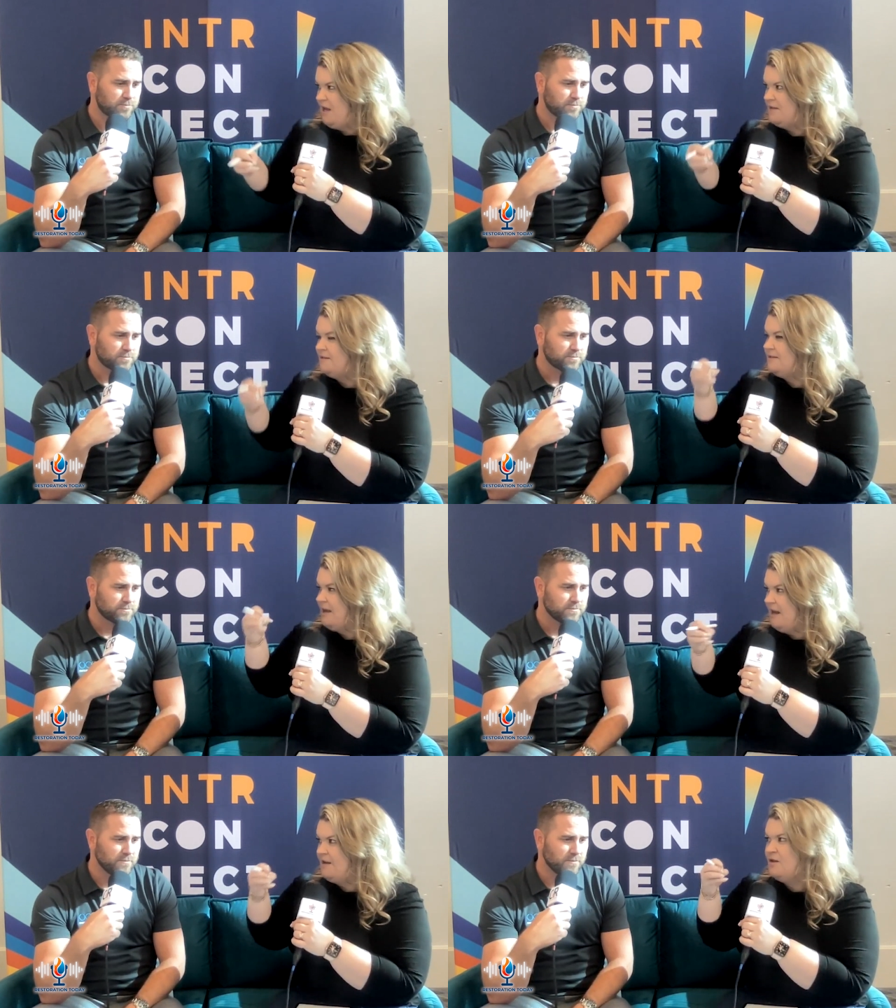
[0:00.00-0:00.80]

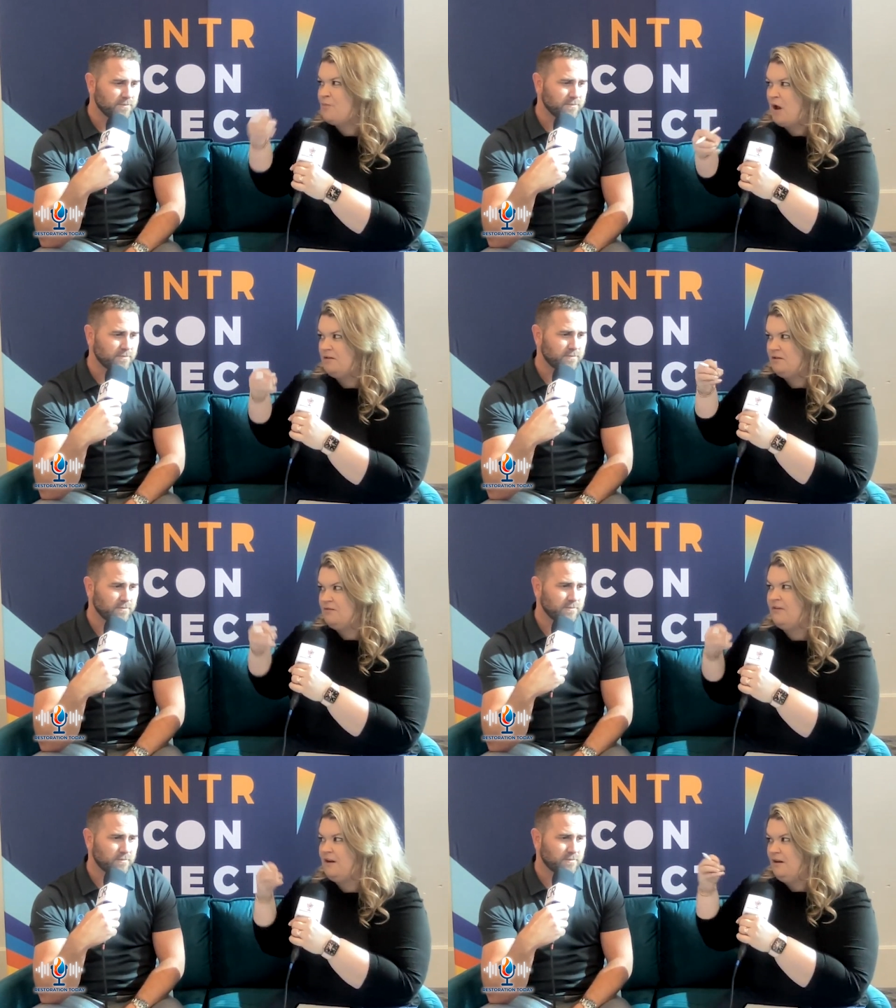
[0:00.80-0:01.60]
Speaker 1: is in the
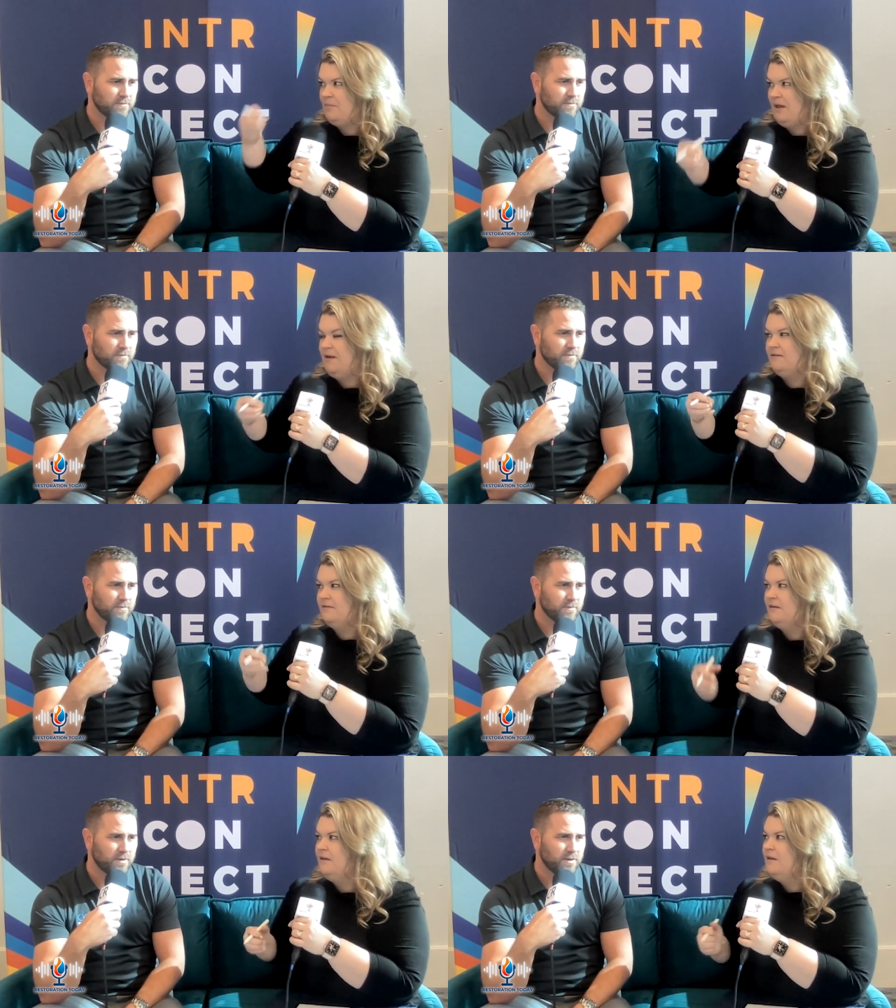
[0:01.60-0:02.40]
process of getting
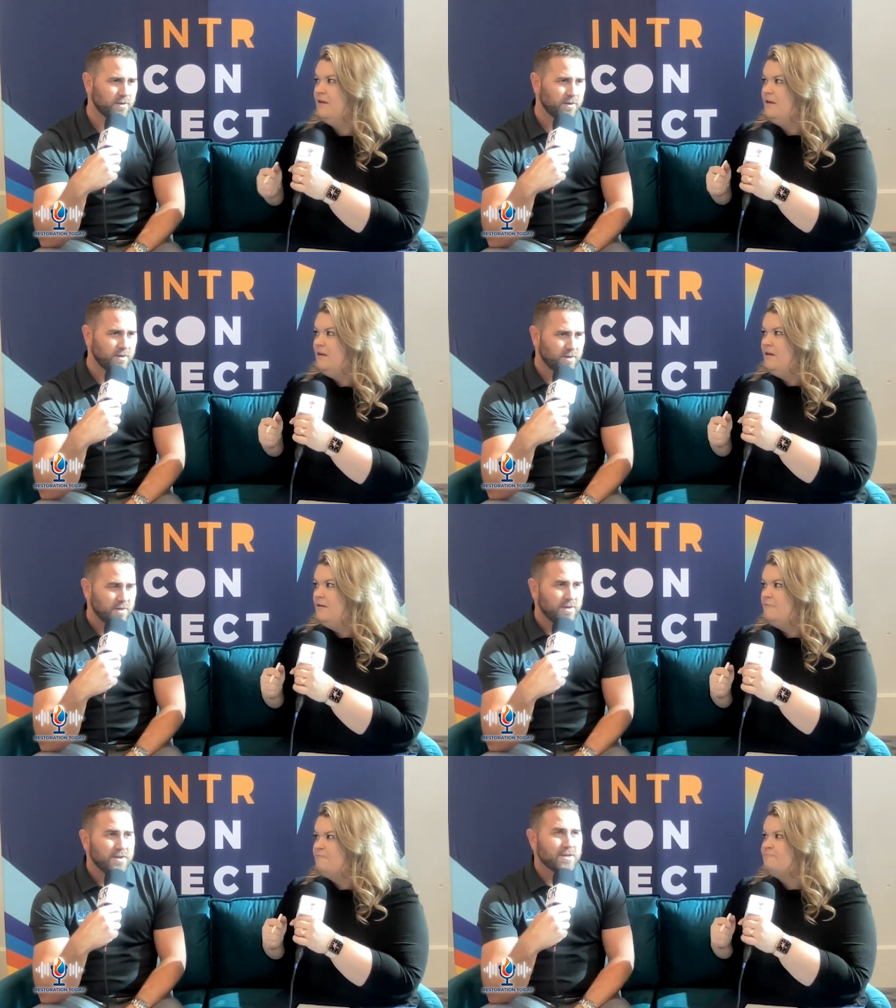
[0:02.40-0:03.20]
paid.
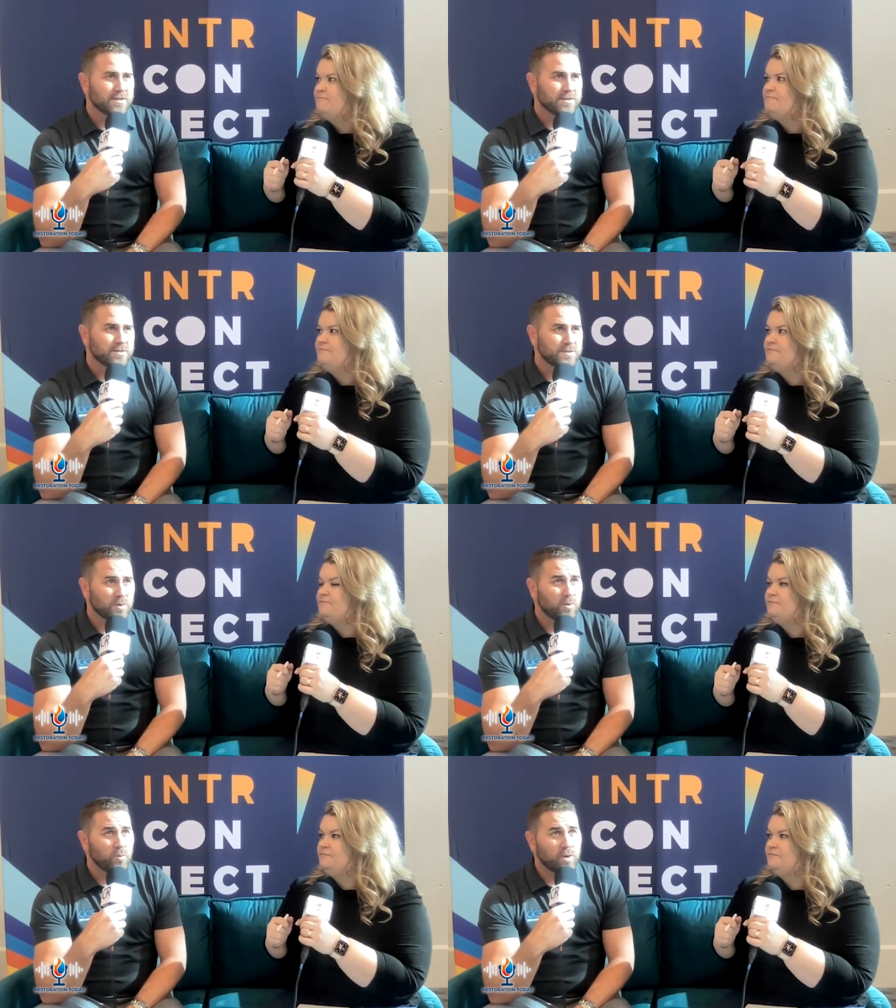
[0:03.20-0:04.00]

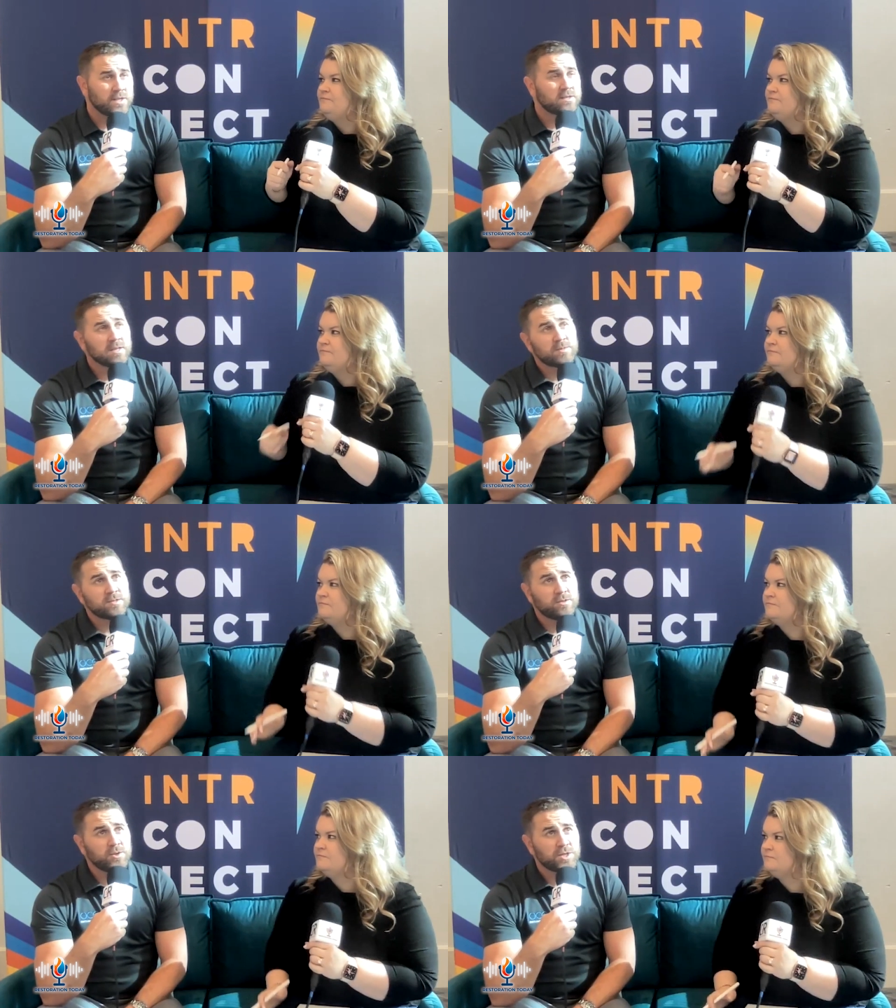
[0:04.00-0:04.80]
Speaker 2: So One Claim
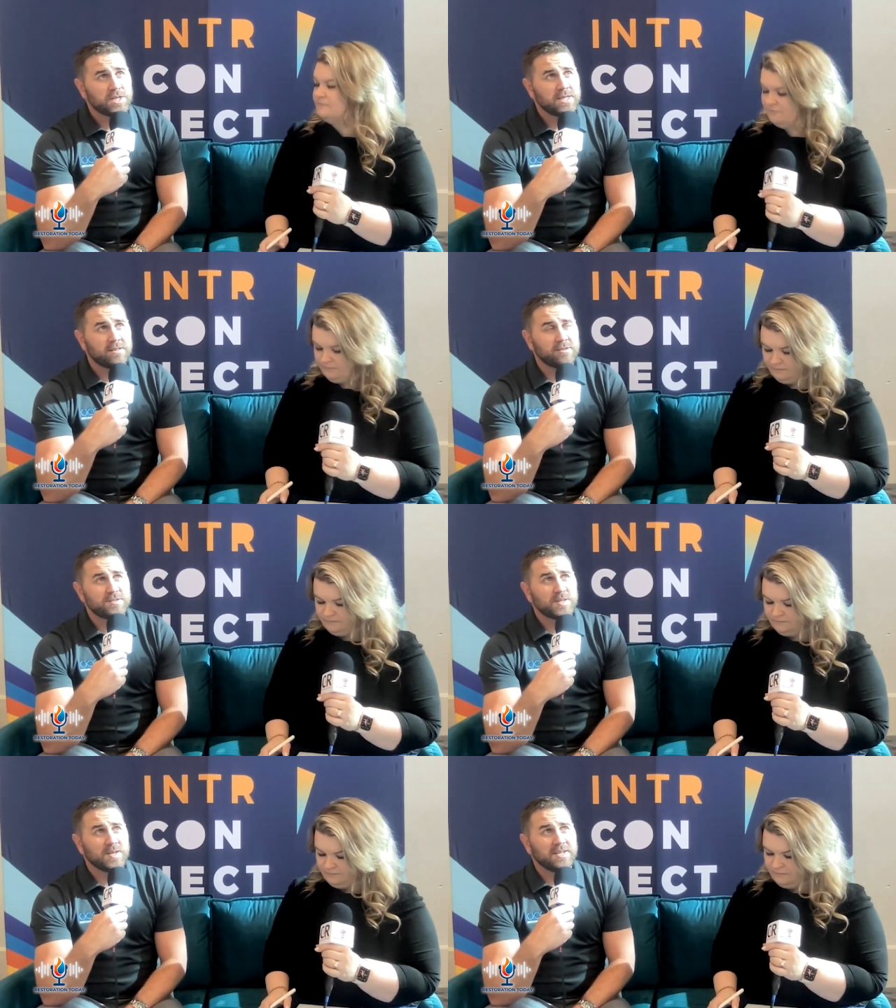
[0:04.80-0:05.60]
Solution,
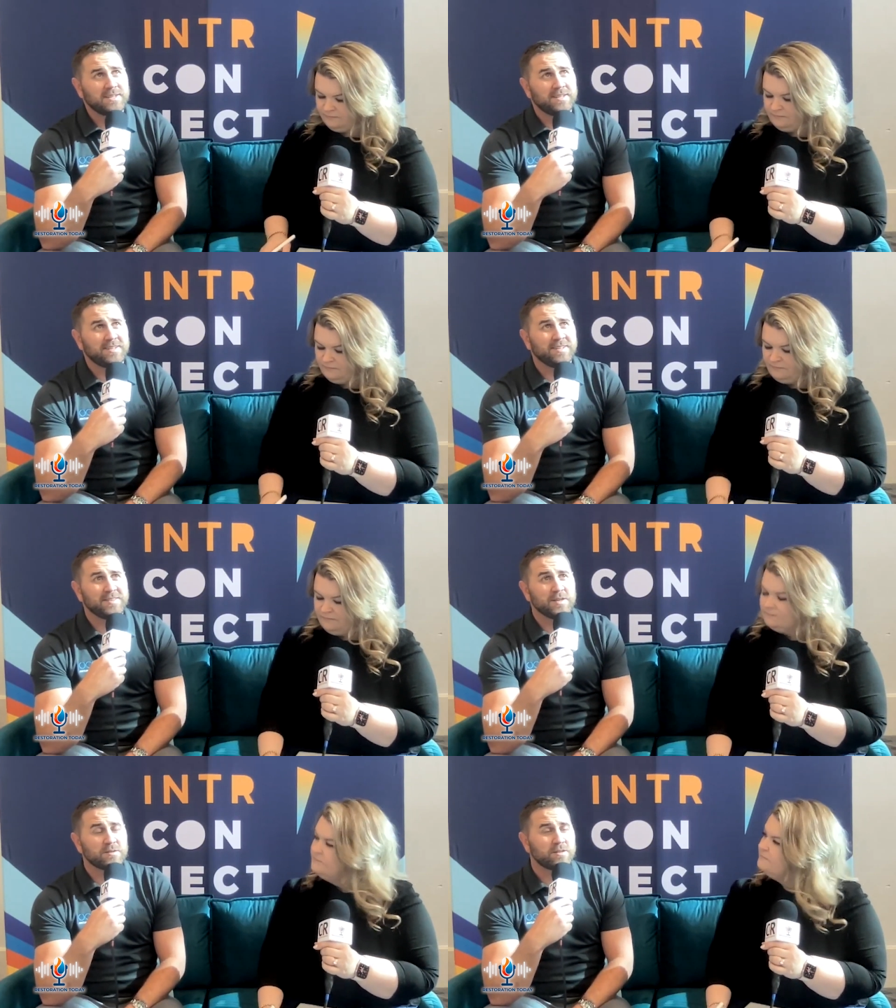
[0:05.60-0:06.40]
there's a
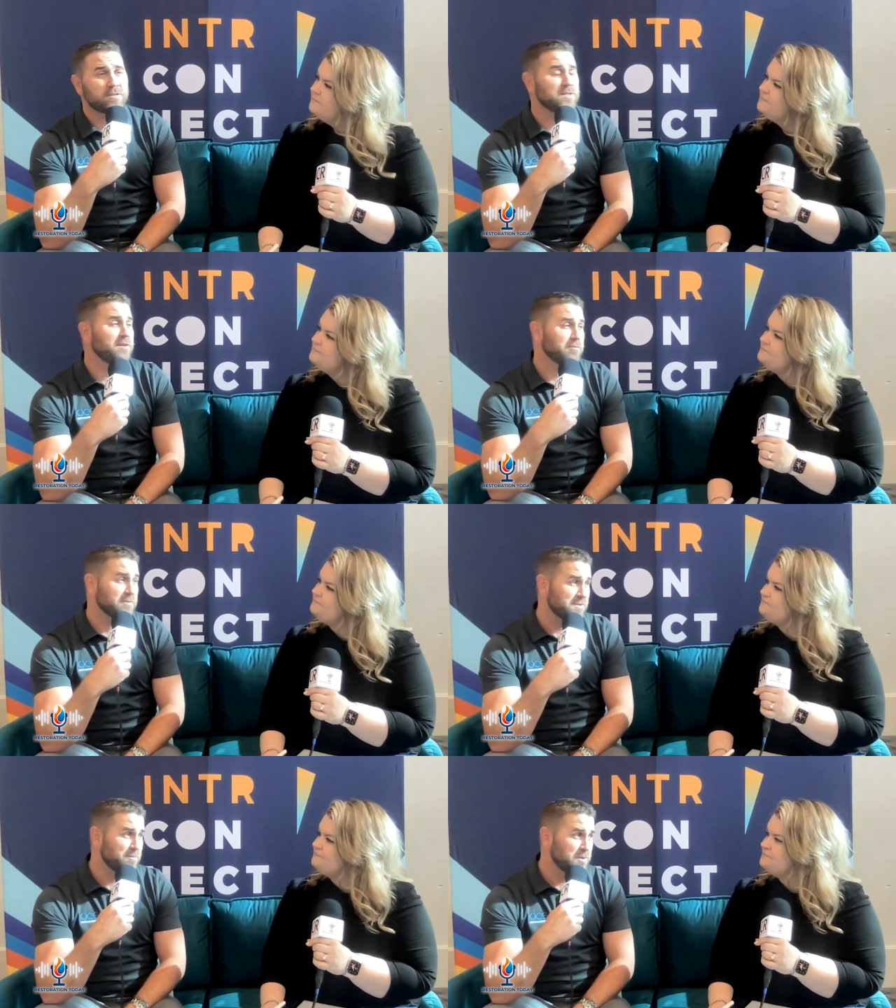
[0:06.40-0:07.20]
there, there's a
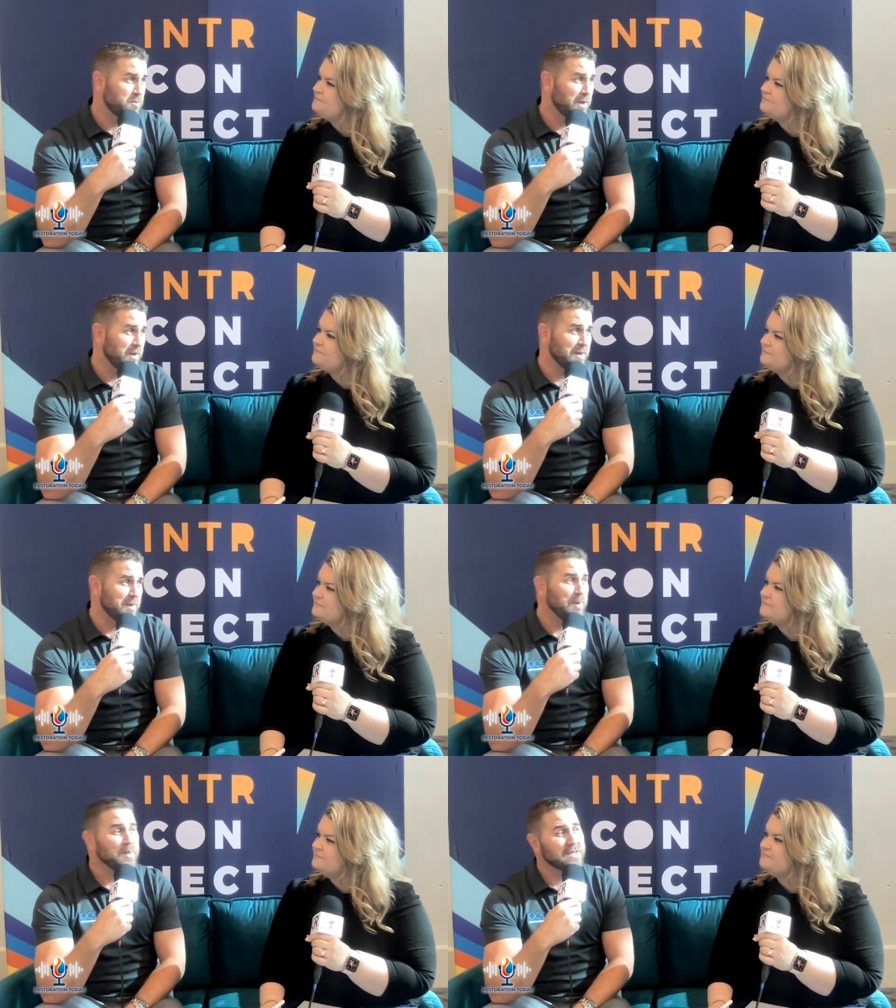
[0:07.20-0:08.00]
difference between
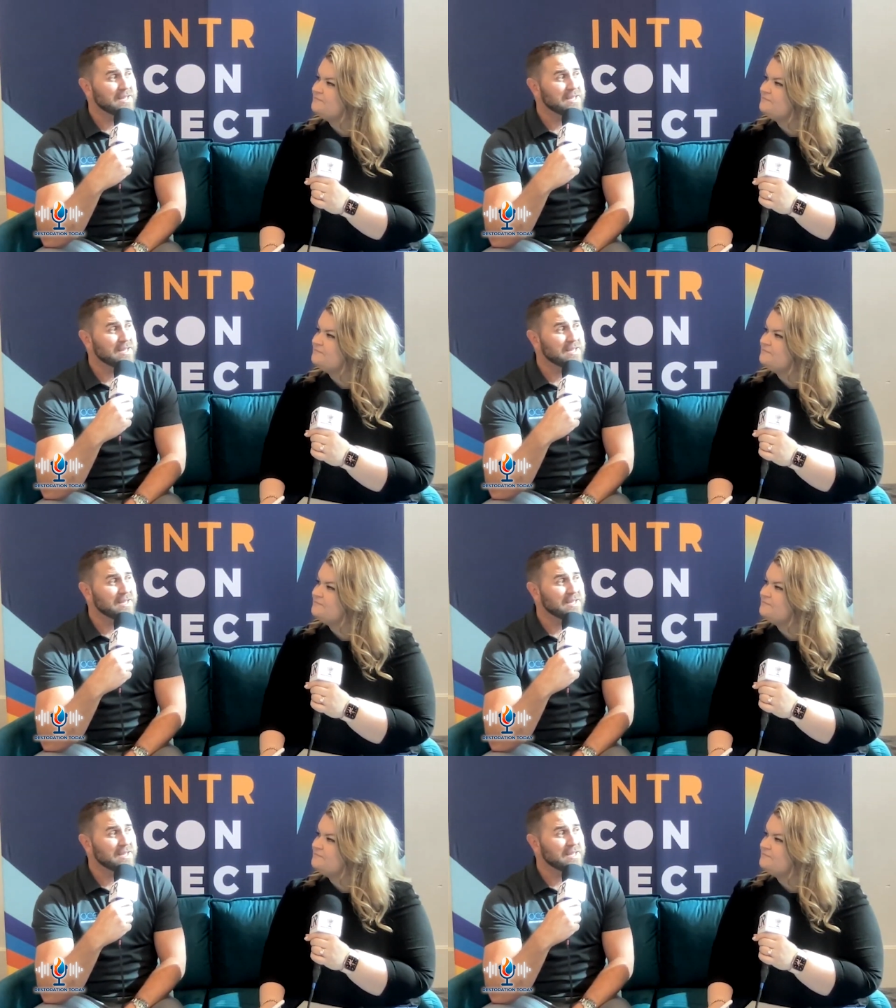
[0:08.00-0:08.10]
a billing